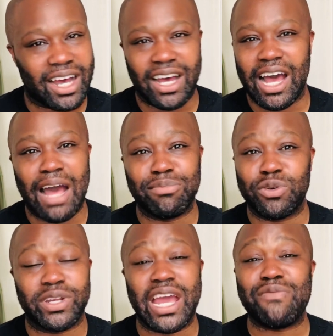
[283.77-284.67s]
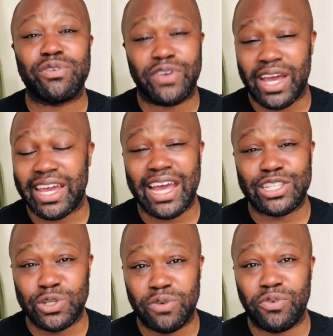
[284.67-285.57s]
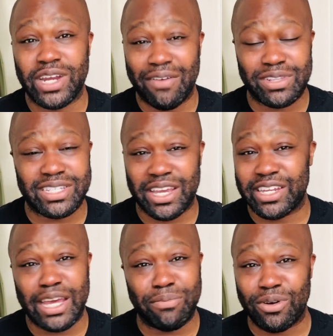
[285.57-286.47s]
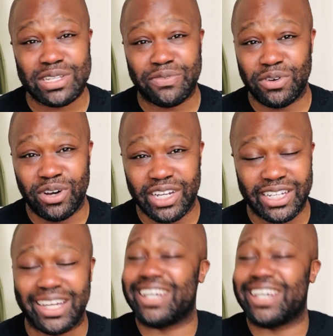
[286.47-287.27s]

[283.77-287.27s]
I'm doing everything I can to avoid having to say your name because I've forgotten it.